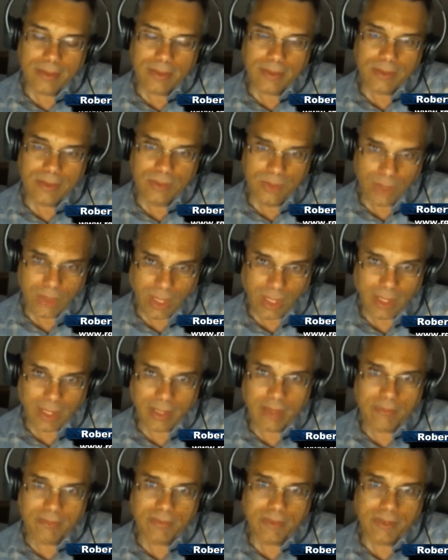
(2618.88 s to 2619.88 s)
jive
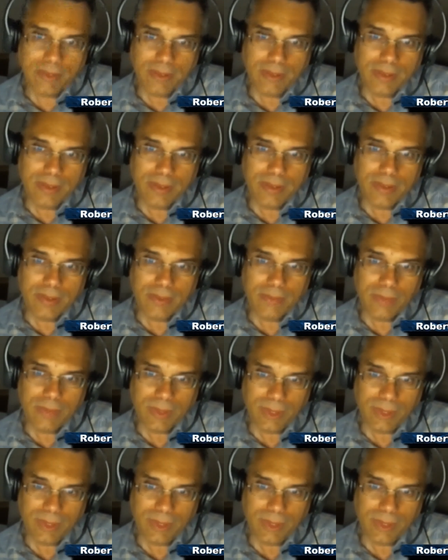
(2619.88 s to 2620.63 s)
with the